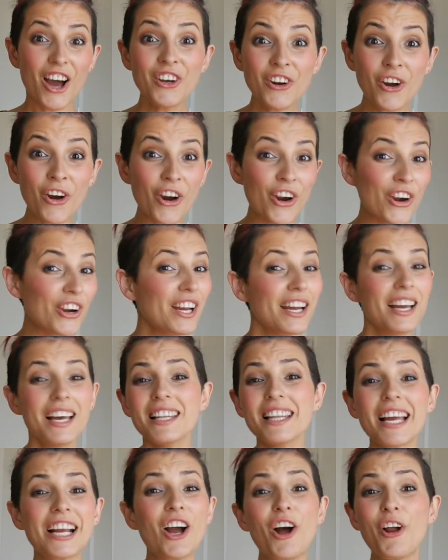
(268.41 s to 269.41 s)
I know,
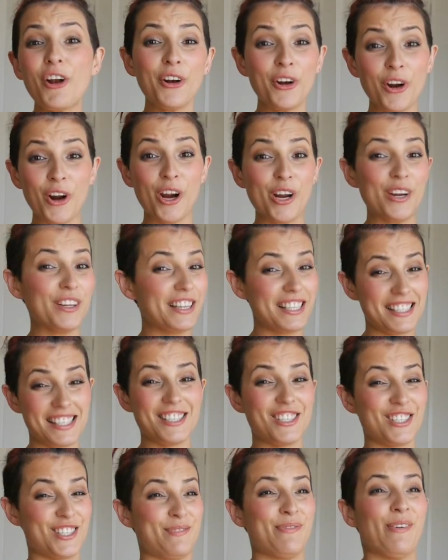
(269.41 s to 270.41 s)
like, I don't know. This
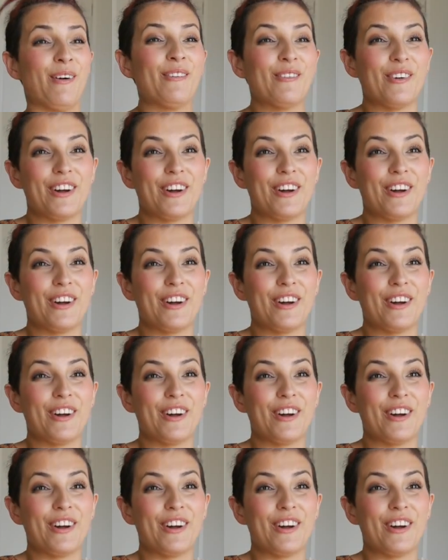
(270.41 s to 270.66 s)
is just